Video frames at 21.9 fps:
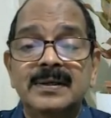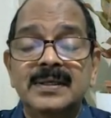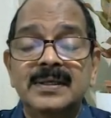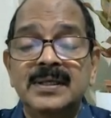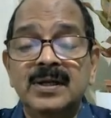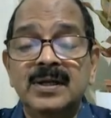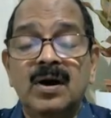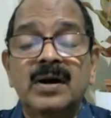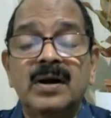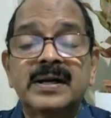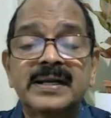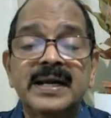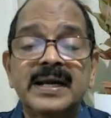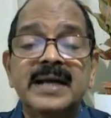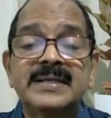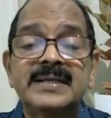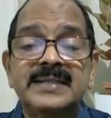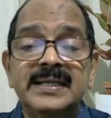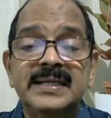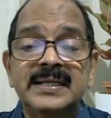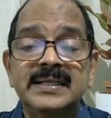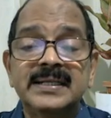
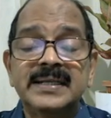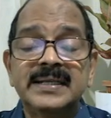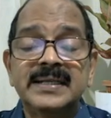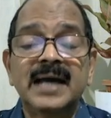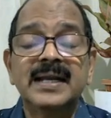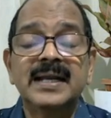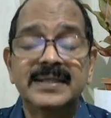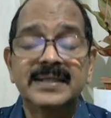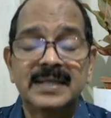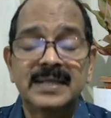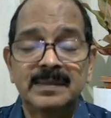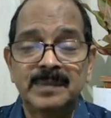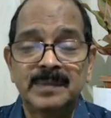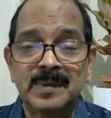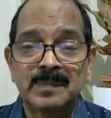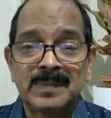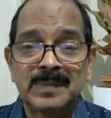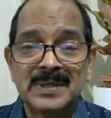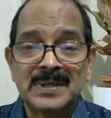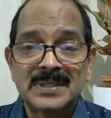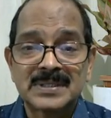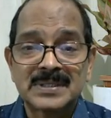non-reacting dilated
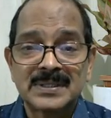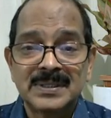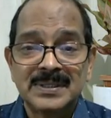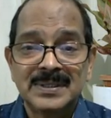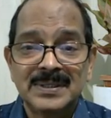pupils.